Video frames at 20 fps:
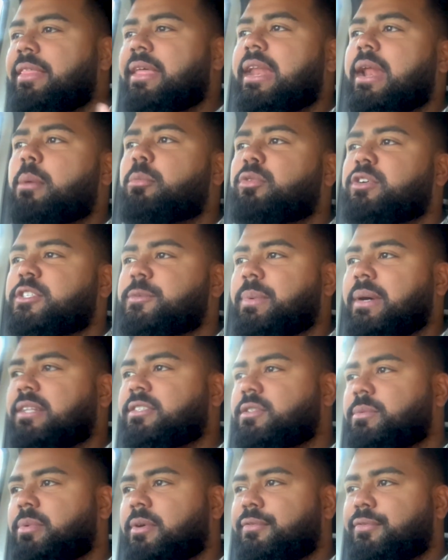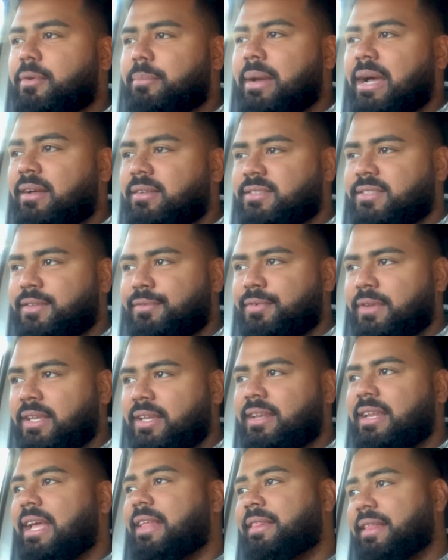that I'm responsible for mouths to
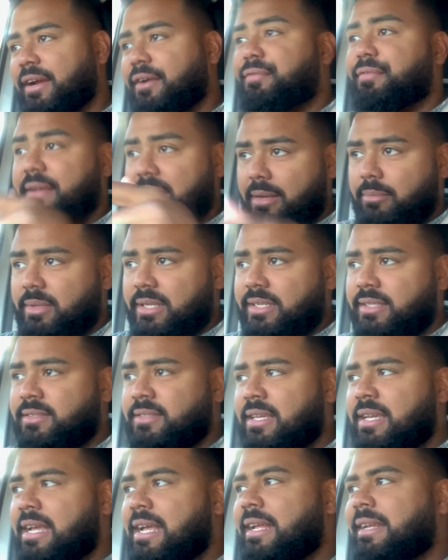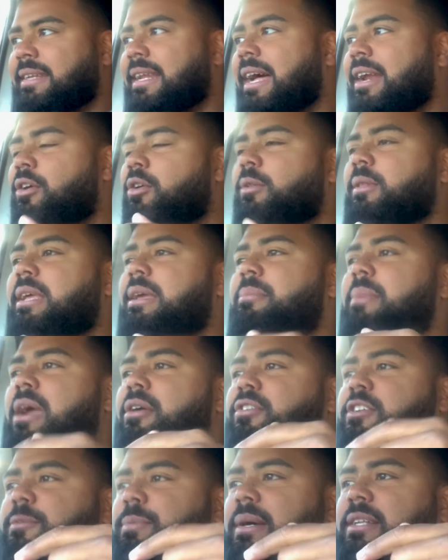feed and their families, not only am I
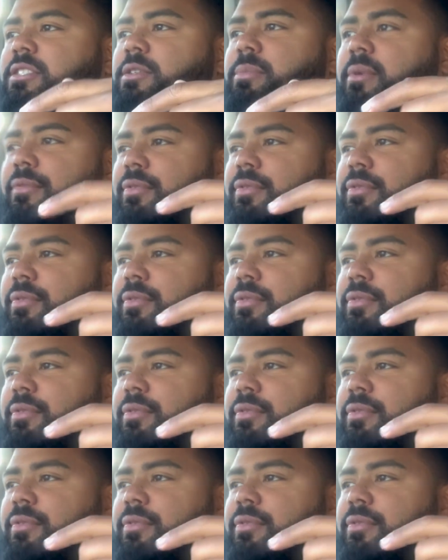responsible